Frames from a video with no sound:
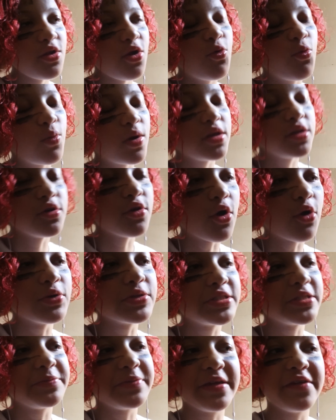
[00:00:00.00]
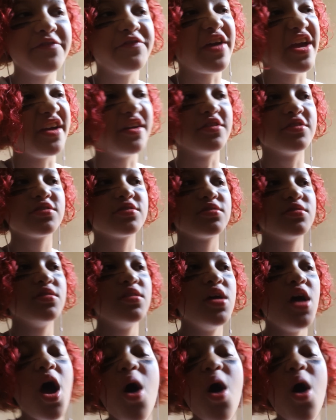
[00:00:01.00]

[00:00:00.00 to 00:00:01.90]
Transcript: When your OTP fails,